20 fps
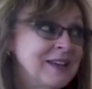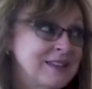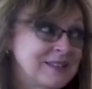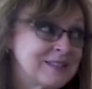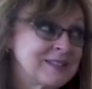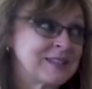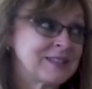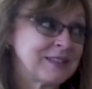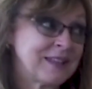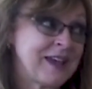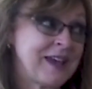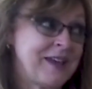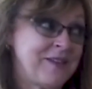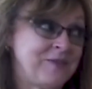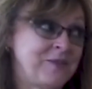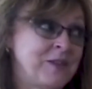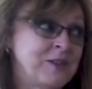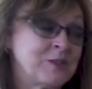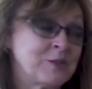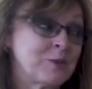to
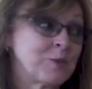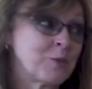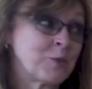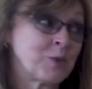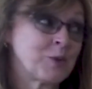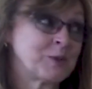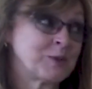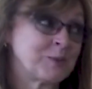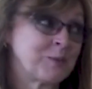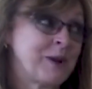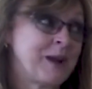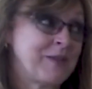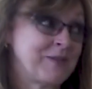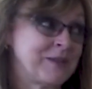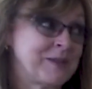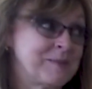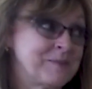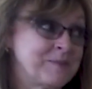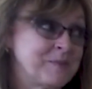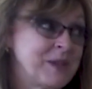life and to the world around
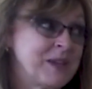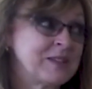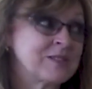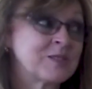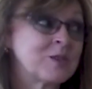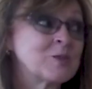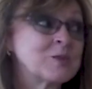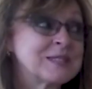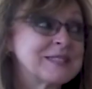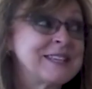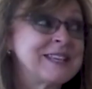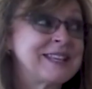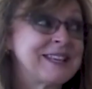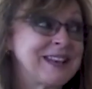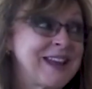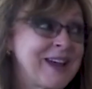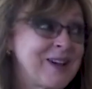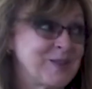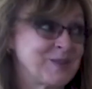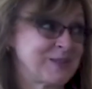them. And so seek it
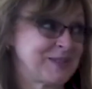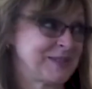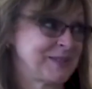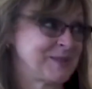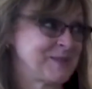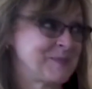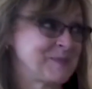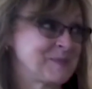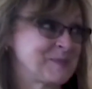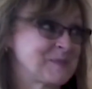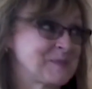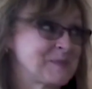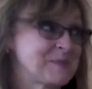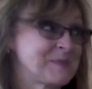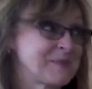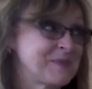out. Okay,